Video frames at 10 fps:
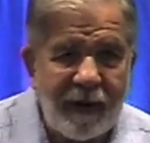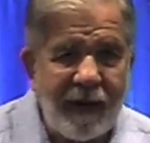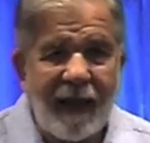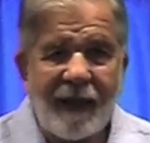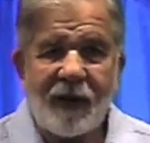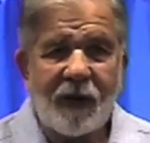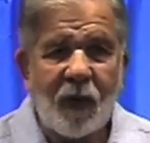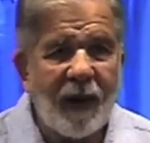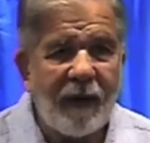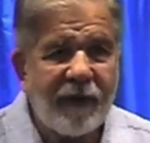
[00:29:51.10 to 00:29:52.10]
to the age of
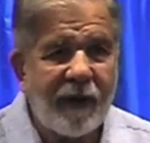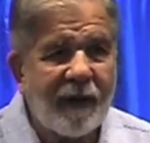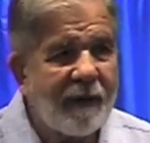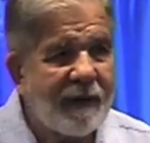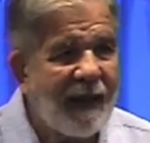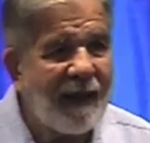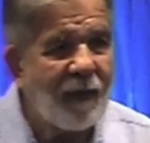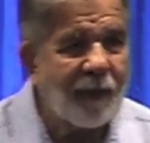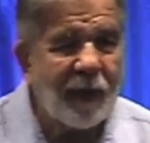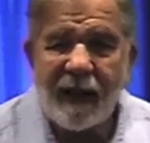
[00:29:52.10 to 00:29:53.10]
12 or 13,
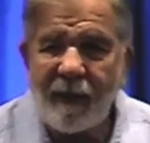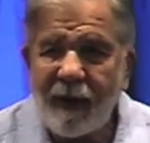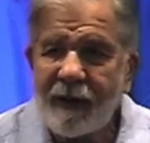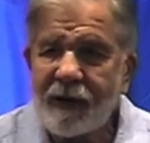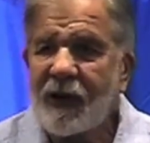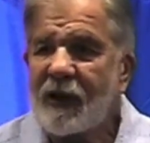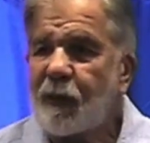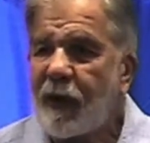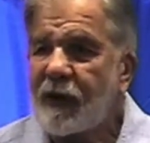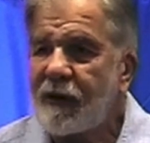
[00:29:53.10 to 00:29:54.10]
we put them under
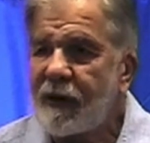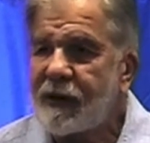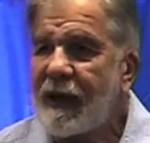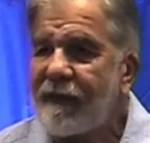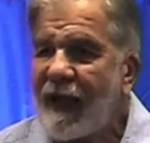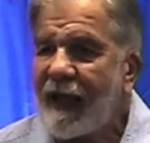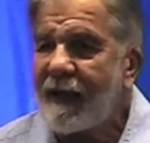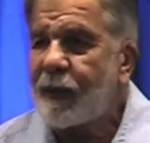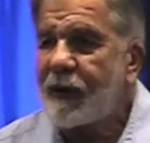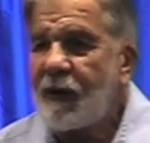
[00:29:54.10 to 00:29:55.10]
such pressure to see if they
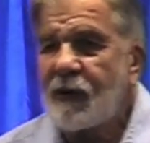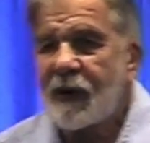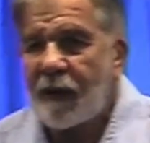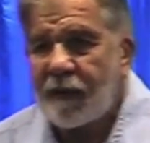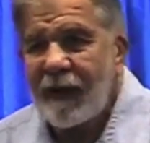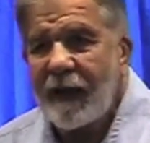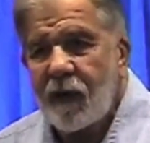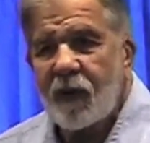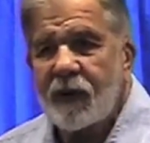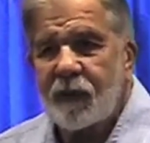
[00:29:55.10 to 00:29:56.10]
could produce a
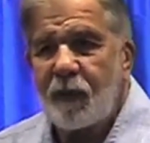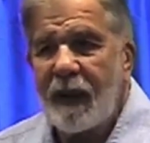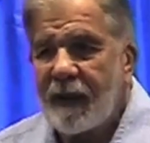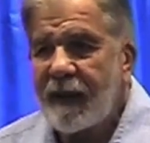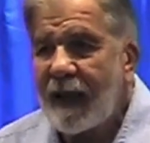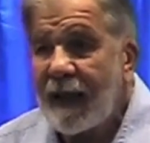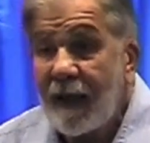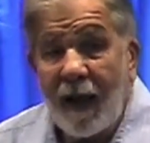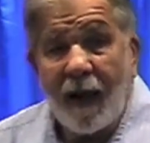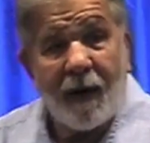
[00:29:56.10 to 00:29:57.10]
three-course meal and get
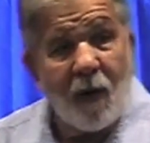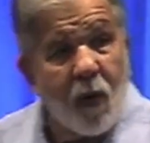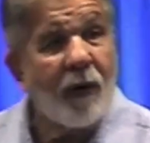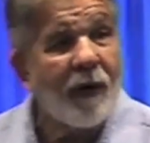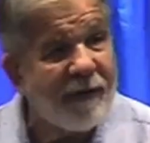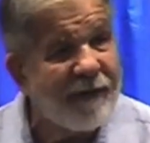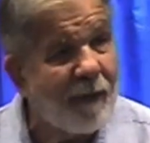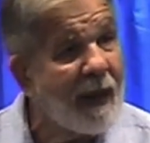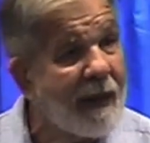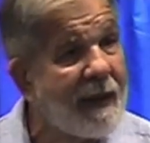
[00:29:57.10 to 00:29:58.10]

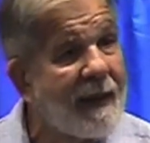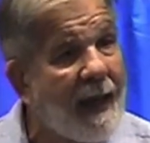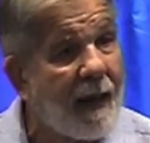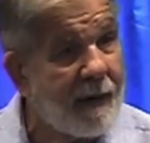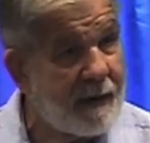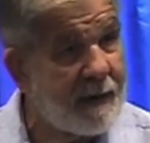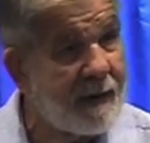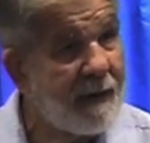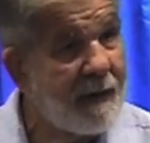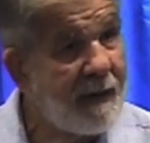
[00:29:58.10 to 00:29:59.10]
$250,000.